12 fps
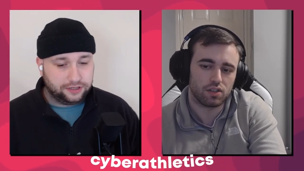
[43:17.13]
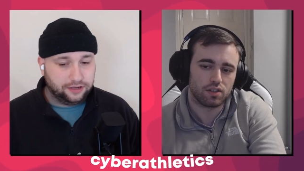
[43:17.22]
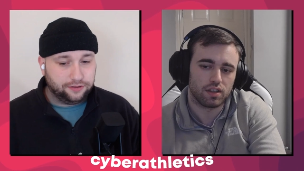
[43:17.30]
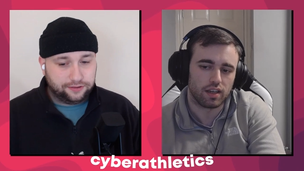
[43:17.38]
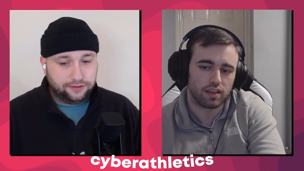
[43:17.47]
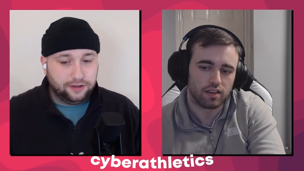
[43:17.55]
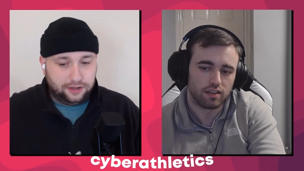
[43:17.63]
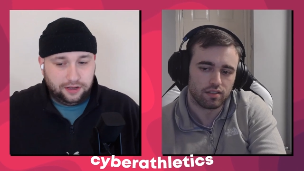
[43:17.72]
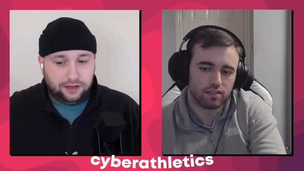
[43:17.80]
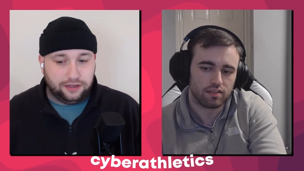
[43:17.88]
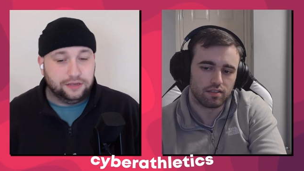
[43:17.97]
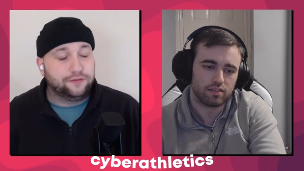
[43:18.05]
Speaker 1: is a good thing.
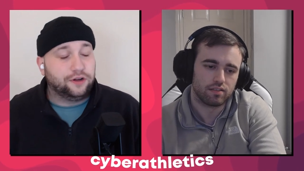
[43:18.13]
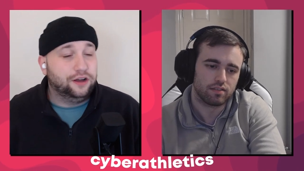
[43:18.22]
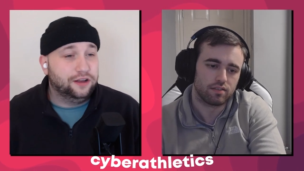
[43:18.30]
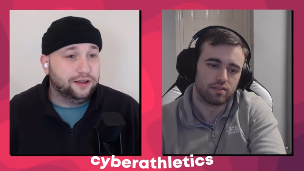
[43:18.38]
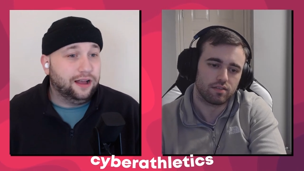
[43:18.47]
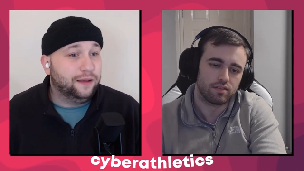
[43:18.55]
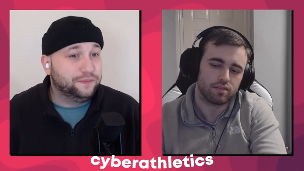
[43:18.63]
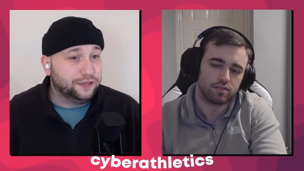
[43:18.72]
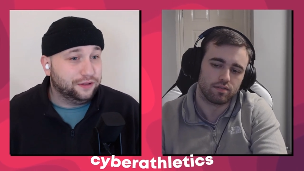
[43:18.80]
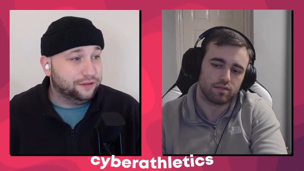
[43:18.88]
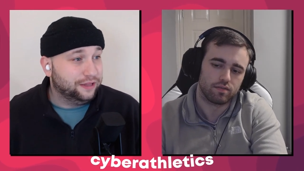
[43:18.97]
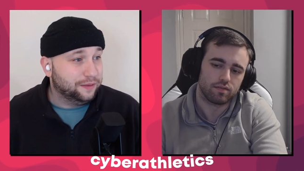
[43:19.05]
You've got to uh,
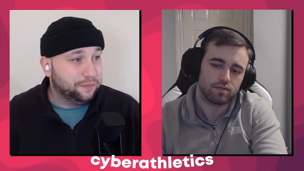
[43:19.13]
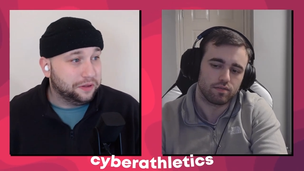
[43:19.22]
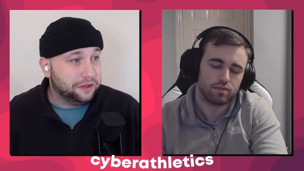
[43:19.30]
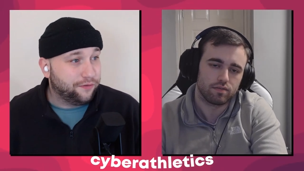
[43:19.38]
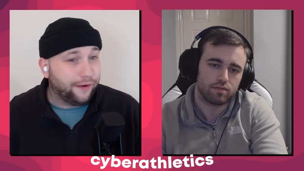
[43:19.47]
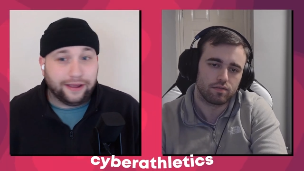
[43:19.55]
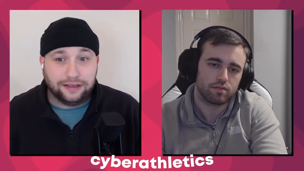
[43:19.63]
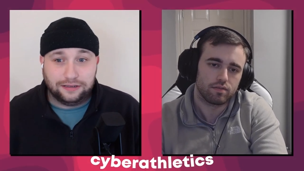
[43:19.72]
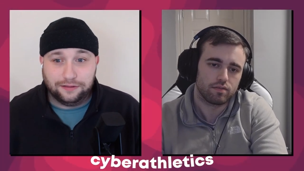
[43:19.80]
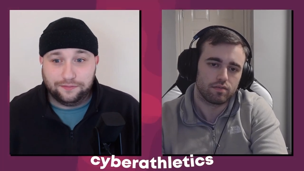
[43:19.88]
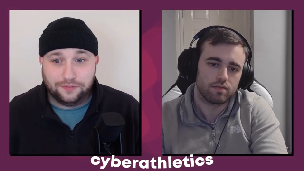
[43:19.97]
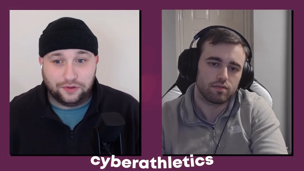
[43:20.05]
absolutely obliterate it
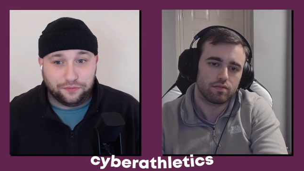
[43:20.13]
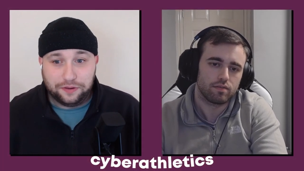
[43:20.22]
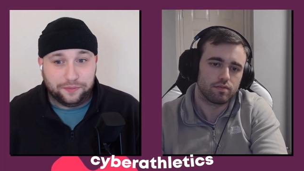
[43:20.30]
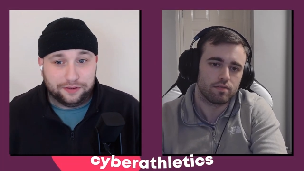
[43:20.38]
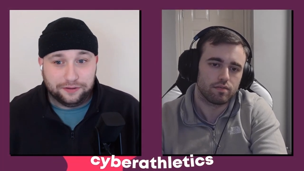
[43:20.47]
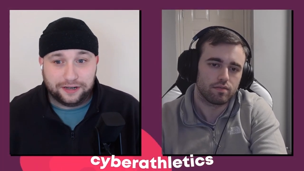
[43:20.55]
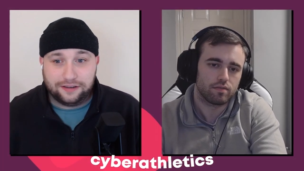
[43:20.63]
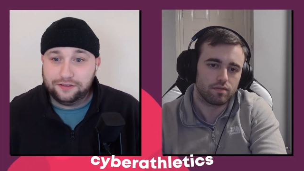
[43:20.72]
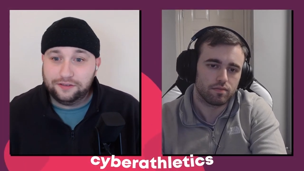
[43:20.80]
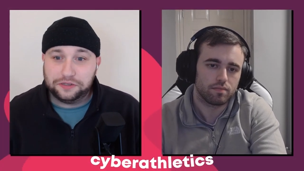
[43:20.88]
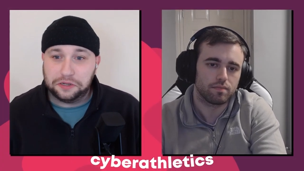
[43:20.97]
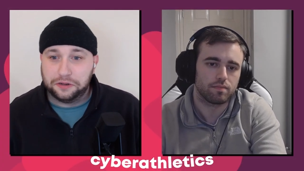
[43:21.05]
to, to rebuild it.
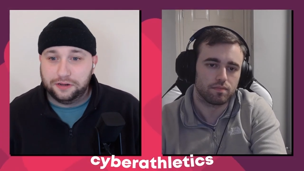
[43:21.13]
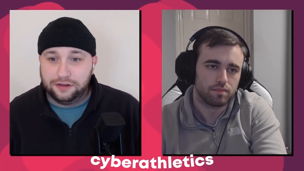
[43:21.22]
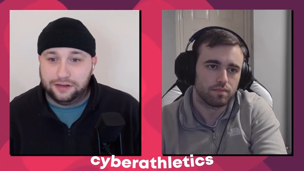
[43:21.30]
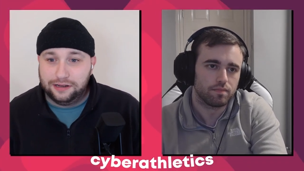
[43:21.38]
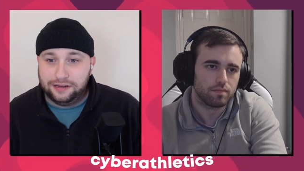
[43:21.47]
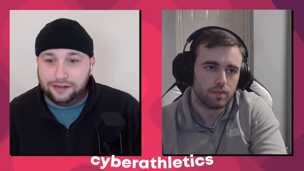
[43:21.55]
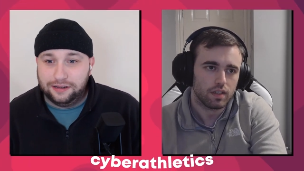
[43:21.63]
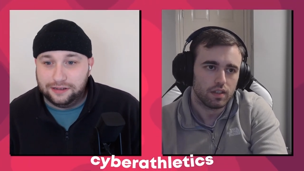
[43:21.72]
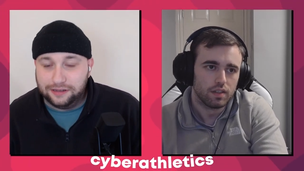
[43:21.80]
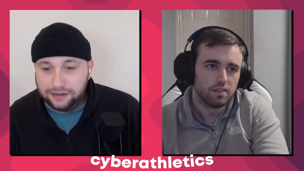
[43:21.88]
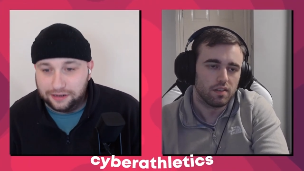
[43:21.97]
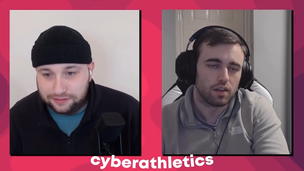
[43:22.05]
So, mm.
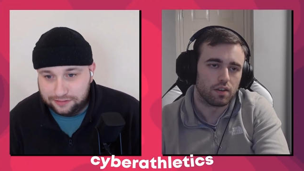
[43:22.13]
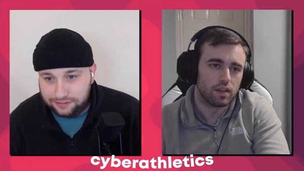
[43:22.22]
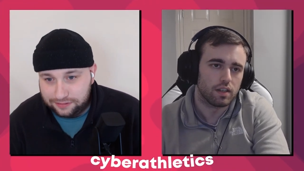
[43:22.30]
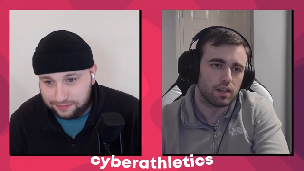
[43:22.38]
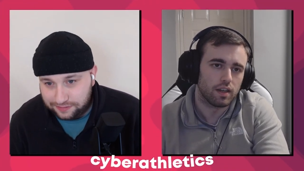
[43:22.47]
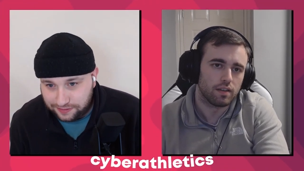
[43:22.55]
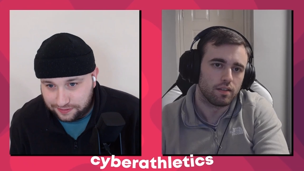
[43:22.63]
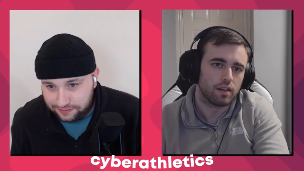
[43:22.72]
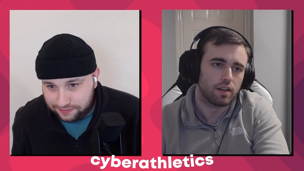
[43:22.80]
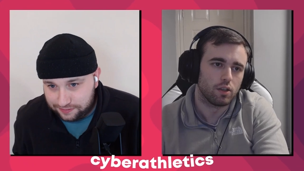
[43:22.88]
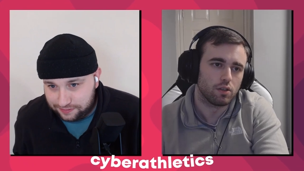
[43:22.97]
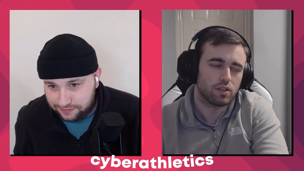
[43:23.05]
you know, agreed. Yeah,
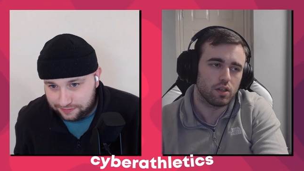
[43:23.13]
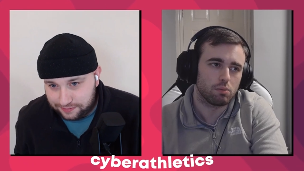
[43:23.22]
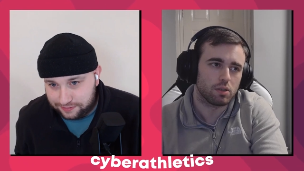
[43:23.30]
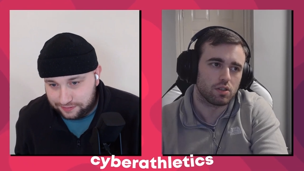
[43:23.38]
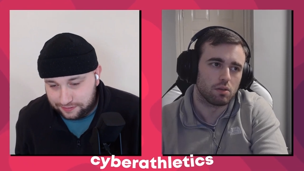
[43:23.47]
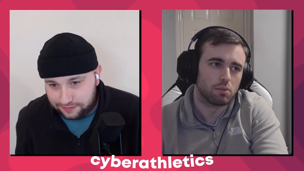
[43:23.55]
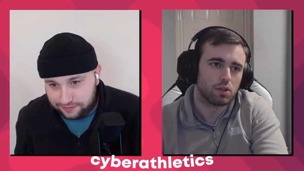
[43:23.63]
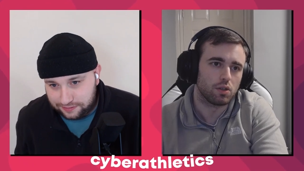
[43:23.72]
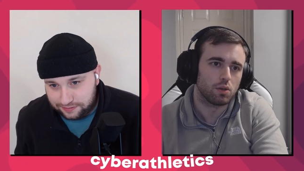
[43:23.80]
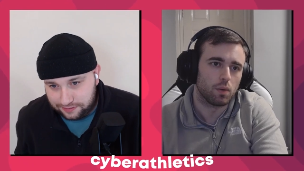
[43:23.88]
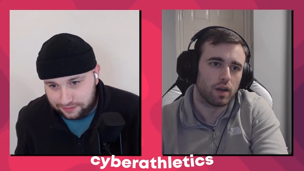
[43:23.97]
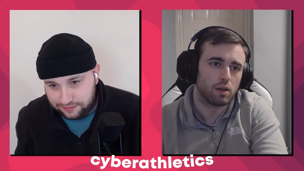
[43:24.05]
Speaker 2: and there'll still be some that
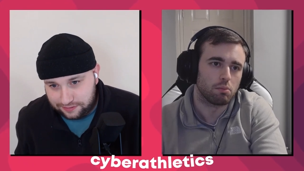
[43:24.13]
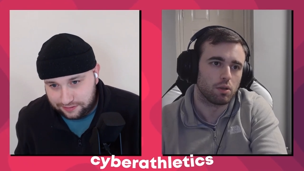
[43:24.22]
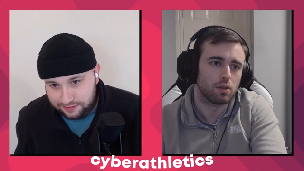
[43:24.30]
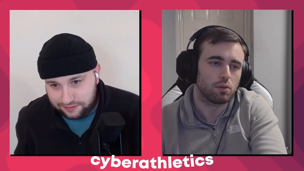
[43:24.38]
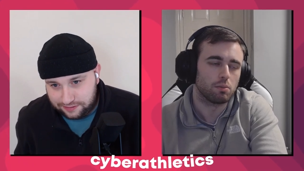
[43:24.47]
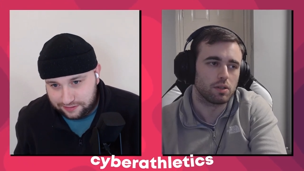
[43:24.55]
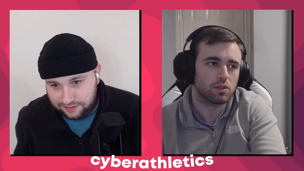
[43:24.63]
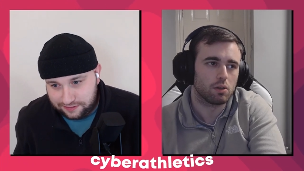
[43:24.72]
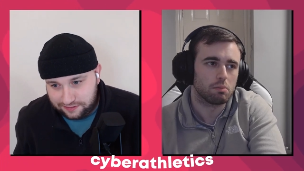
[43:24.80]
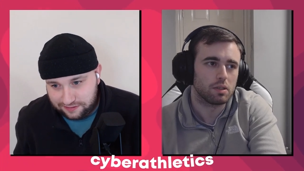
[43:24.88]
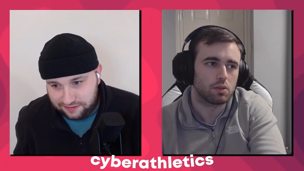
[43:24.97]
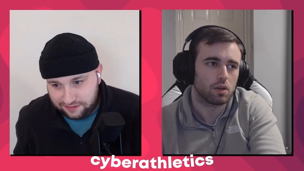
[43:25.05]
do well, but there'll be
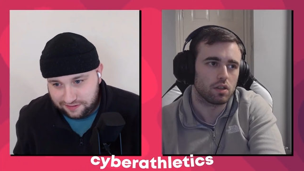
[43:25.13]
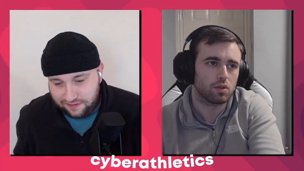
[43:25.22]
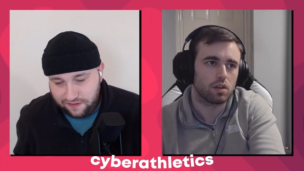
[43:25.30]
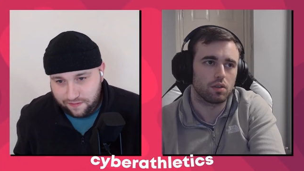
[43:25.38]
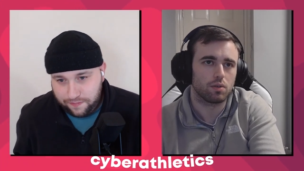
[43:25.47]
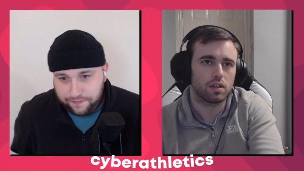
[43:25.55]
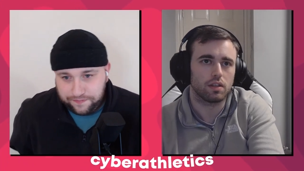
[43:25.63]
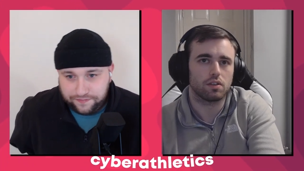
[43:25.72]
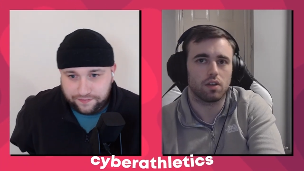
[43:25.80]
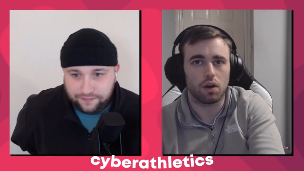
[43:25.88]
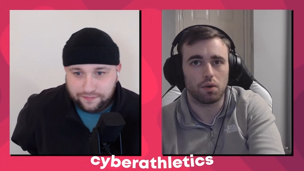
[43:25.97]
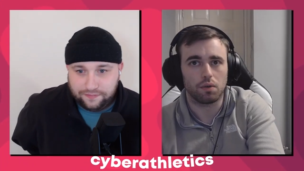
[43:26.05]
some in 2023
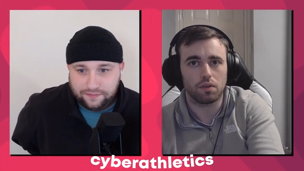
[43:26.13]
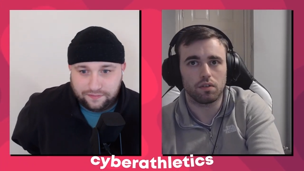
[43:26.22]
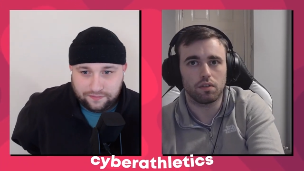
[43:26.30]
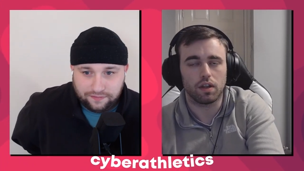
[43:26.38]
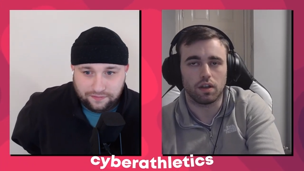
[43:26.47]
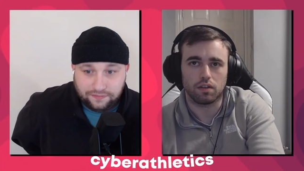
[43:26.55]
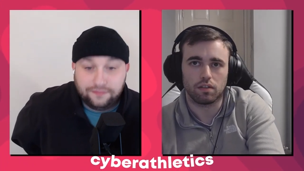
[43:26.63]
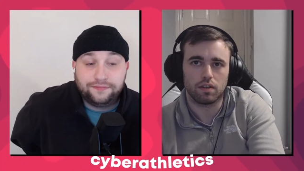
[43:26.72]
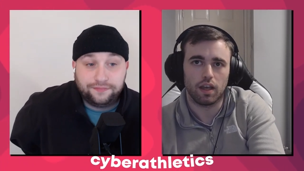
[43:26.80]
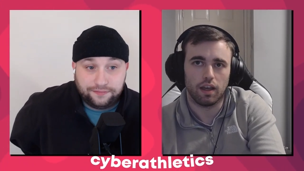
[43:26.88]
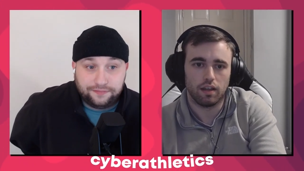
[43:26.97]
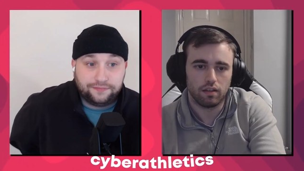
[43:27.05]
that don't. And
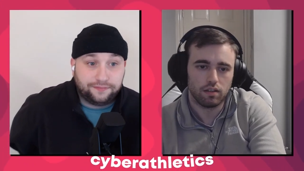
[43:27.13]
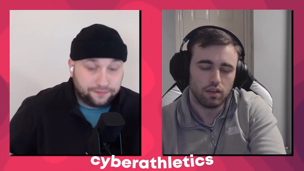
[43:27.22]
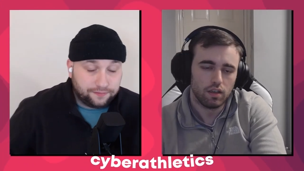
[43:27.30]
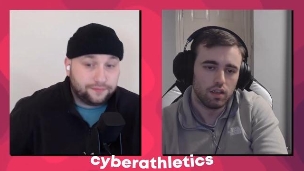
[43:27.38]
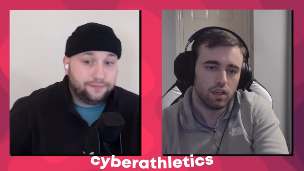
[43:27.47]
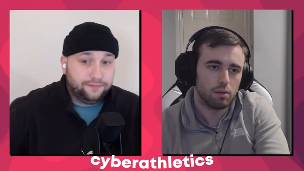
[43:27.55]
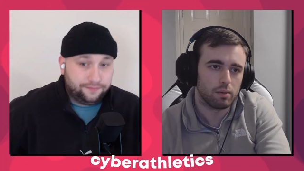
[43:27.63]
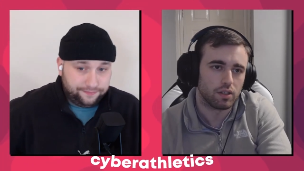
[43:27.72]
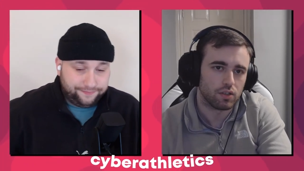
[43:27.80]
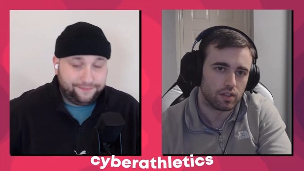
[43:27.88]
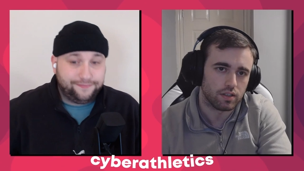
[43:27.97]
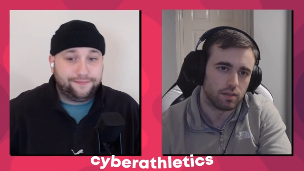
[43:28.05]
yeah, it'll be
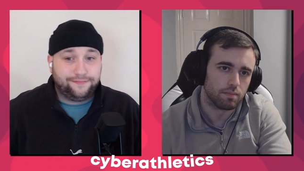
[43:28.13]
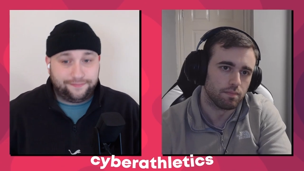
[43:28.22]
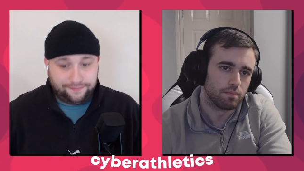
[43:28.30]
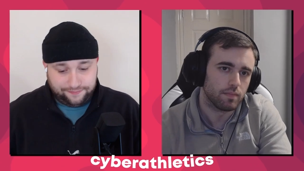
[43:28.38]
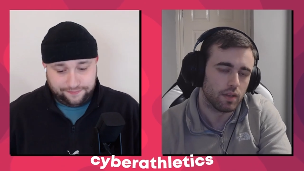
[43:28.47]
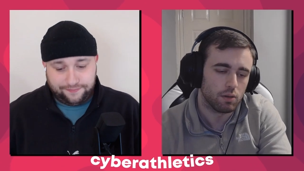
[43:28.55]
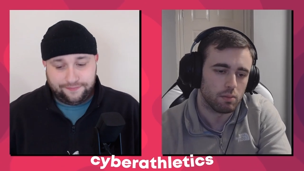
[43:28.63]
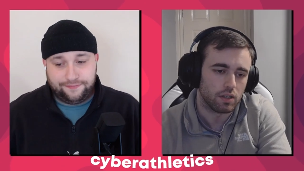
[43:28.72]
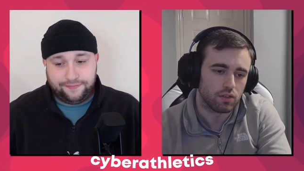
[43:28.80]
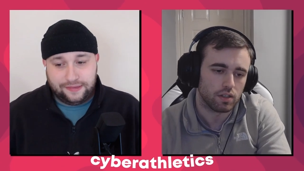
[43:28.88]
interesting. It'll be